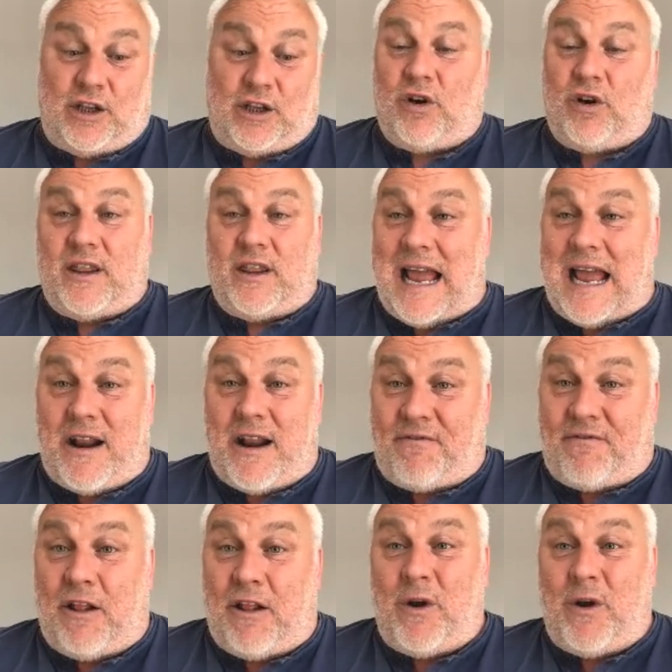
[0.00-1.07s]
to look at the
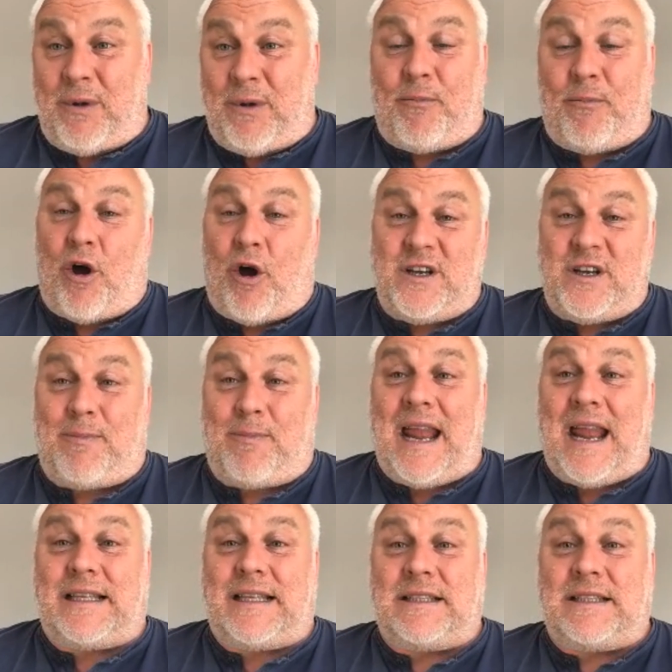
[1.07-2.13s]
RFL with a bit more
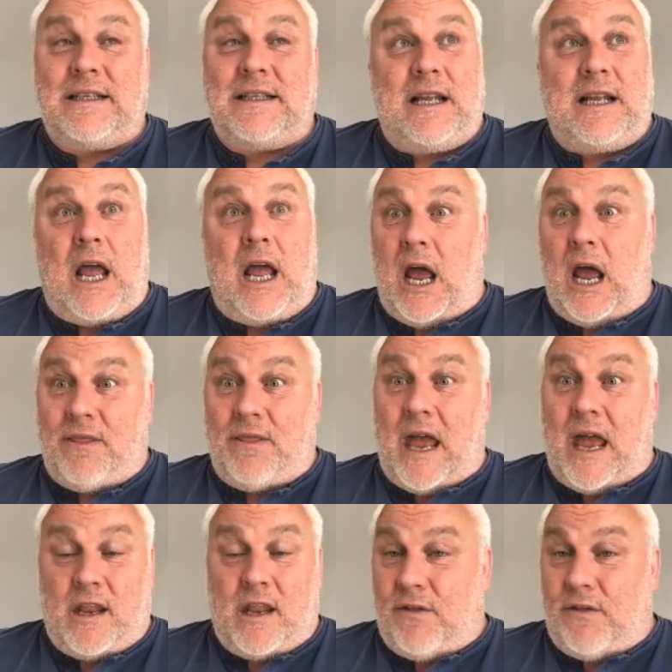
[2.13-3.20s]
respect. And
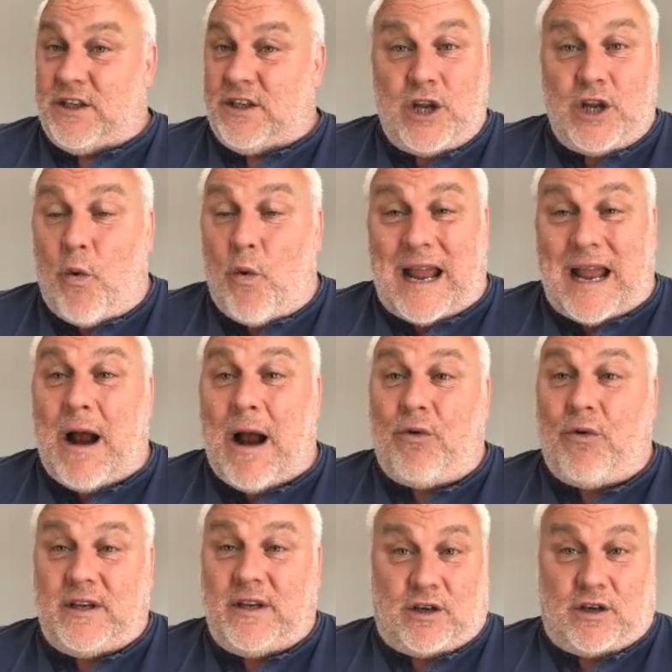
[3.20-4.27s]
there's no doubt
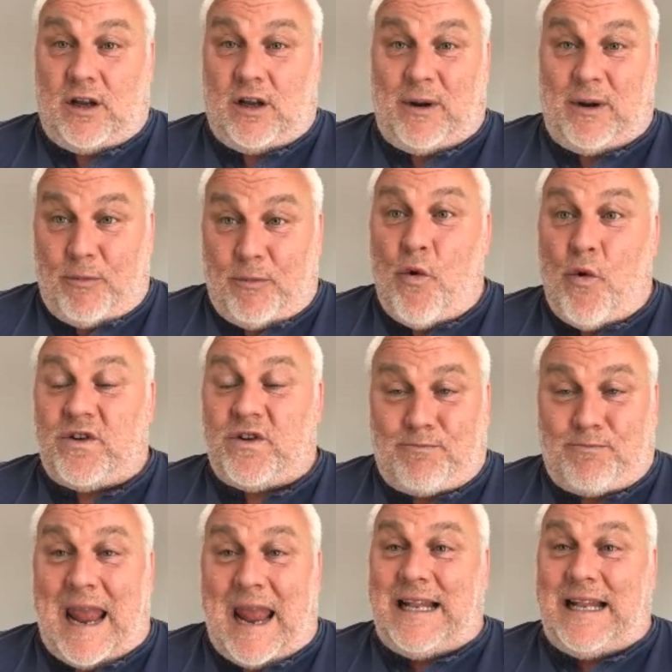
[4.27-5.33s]
there's going to be moves
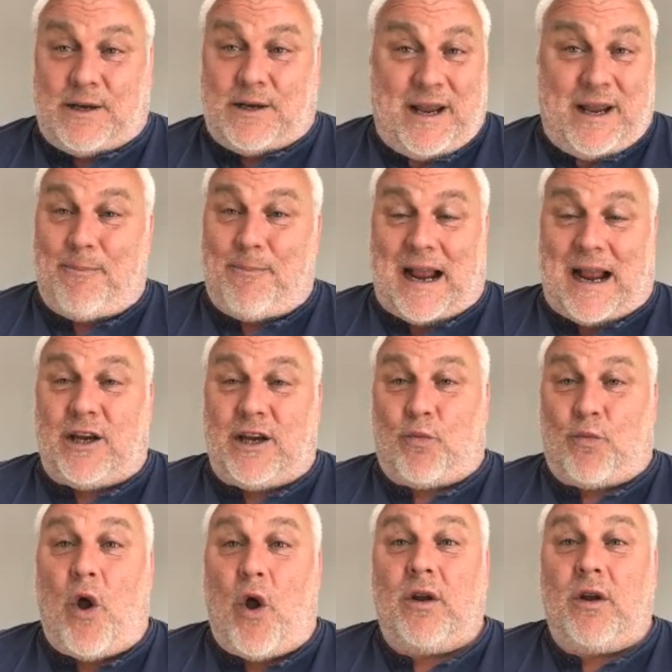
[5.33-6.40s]
made to bring it back as
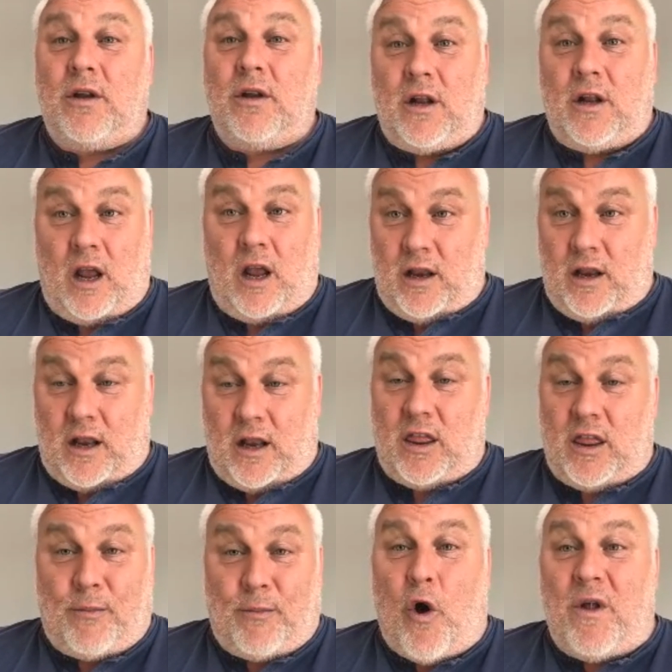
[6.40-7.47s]
one. And at the
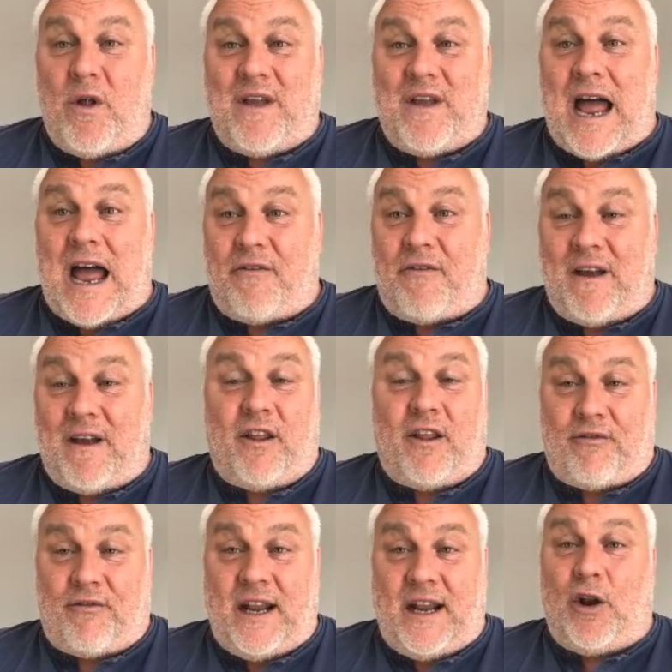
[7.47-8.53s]
moment, the RFL are
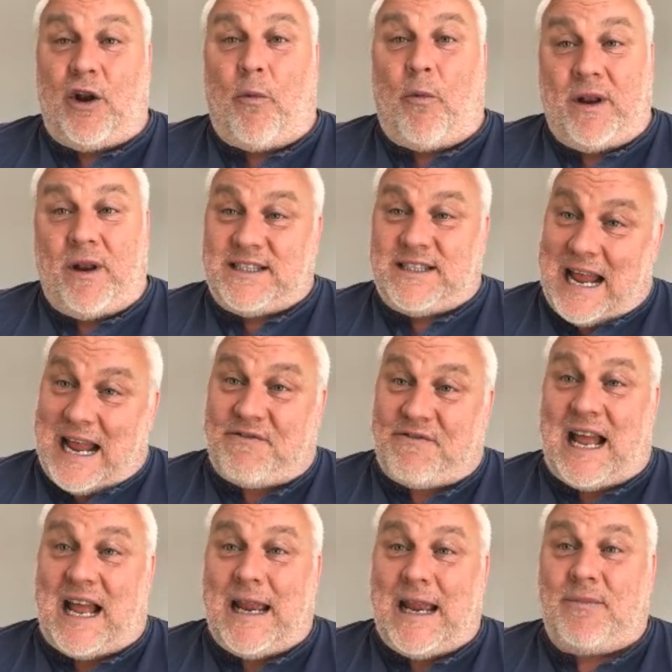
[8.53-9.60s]
3-0 up and it's half
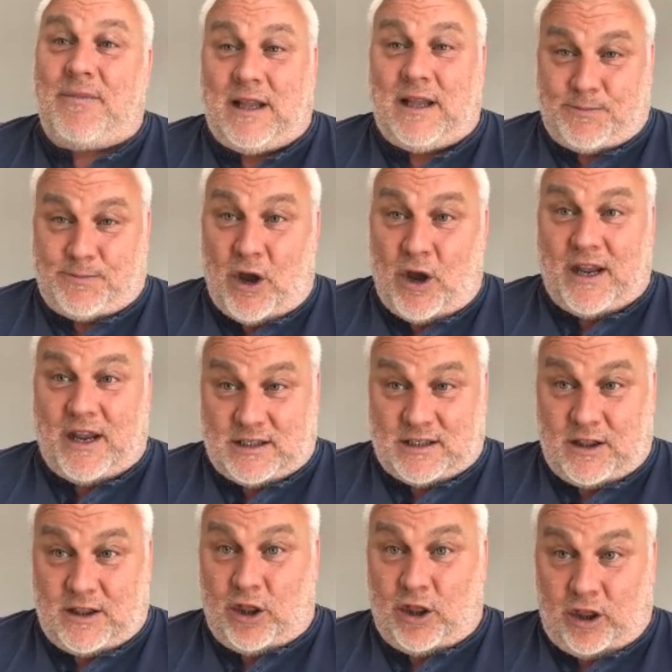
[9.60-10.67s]
time. Let's be honest.
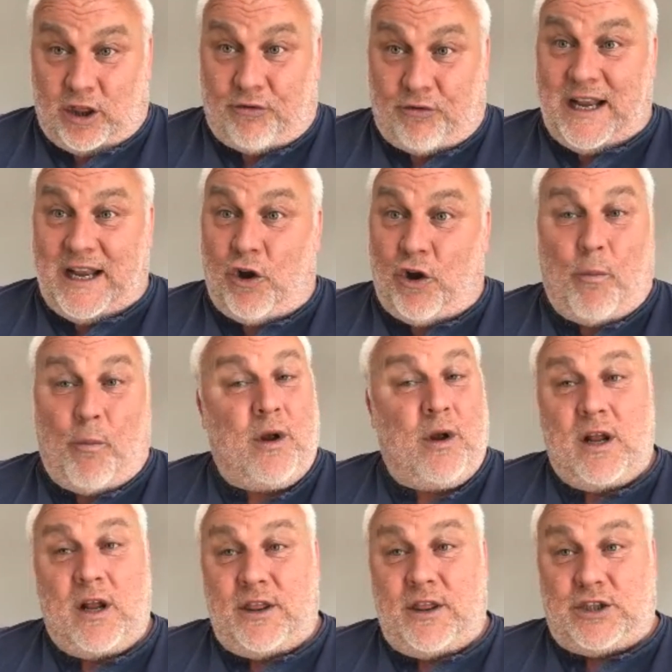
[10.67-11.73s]
That the 3-0 up,
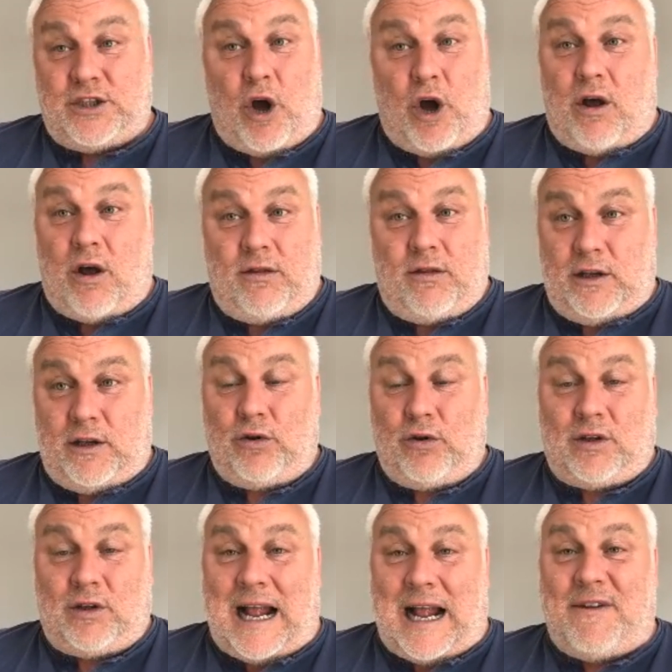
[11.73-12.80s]
they don't
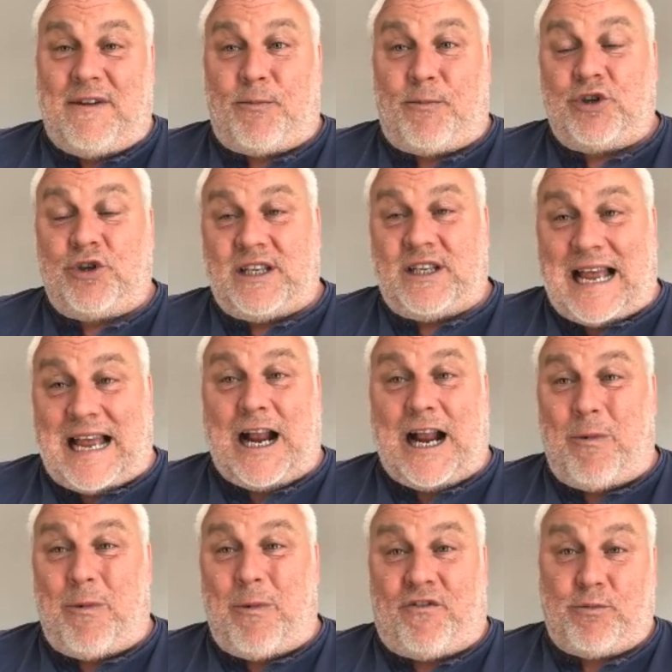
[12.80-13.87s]
look like there's much attack
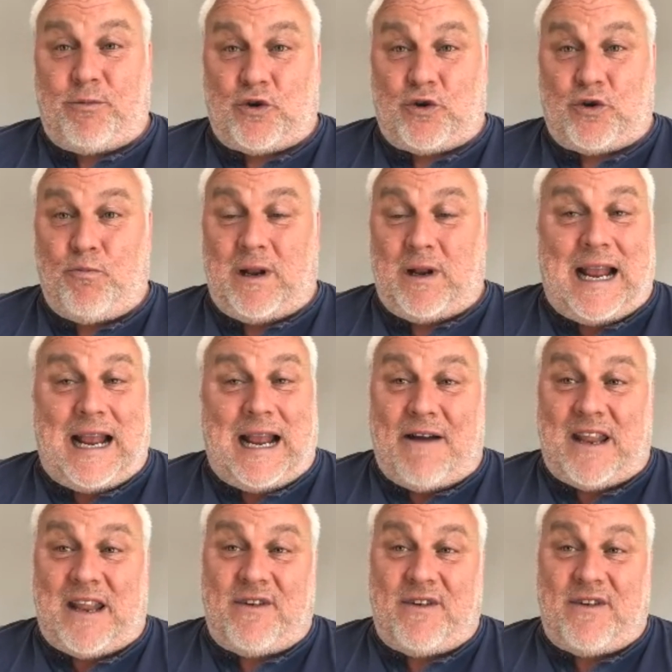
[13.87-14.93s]
coming from Super League. I've
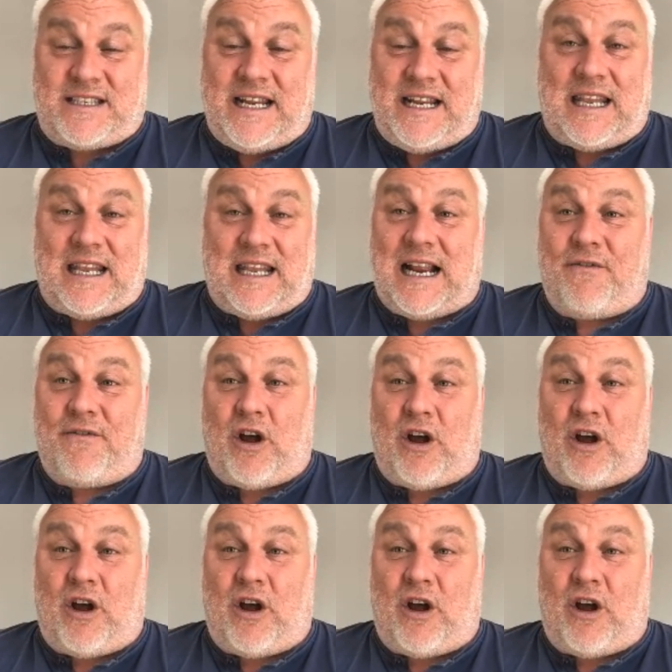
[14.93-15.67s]
never seen a lack of